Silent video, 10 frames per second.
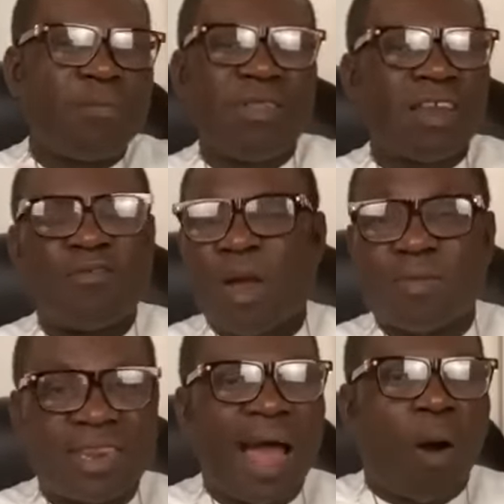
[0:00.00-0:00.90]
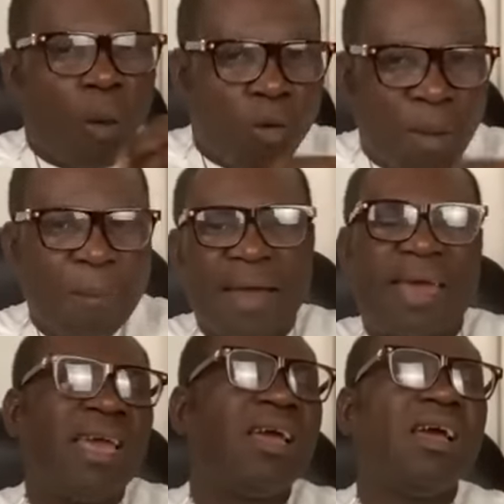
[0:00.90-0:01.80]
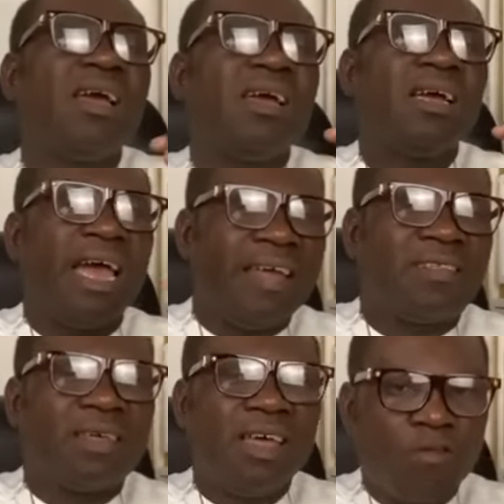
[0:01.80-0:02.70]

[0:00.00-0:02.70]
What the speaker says: and a business firms now or maybe make it